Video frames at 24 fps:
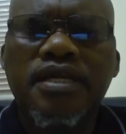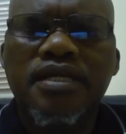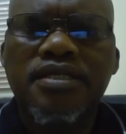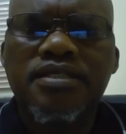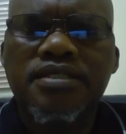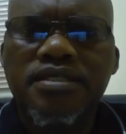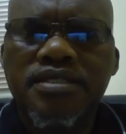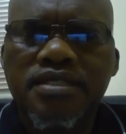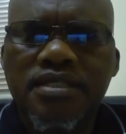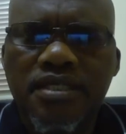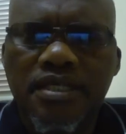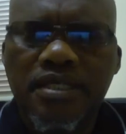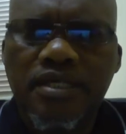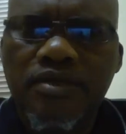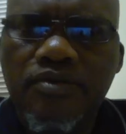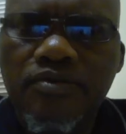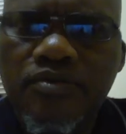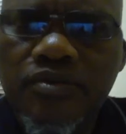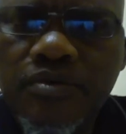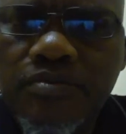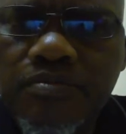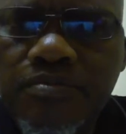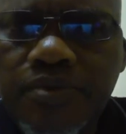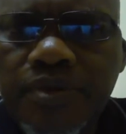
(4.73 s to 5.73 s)
Lesson 3
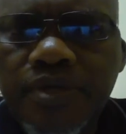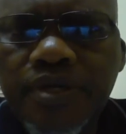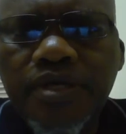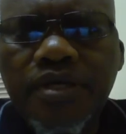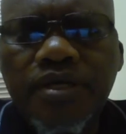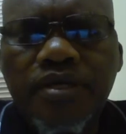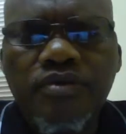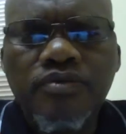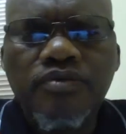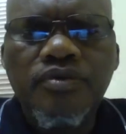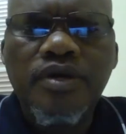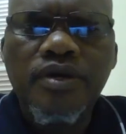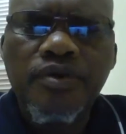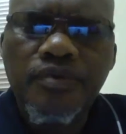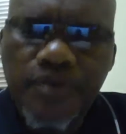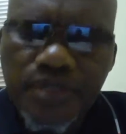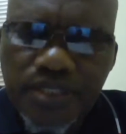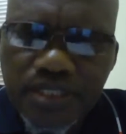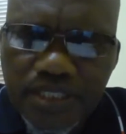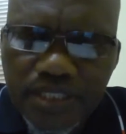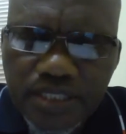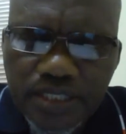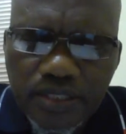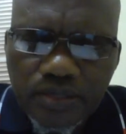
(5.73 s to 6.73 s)
will be where we
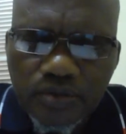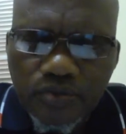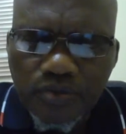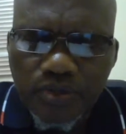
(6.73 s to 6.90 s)
deal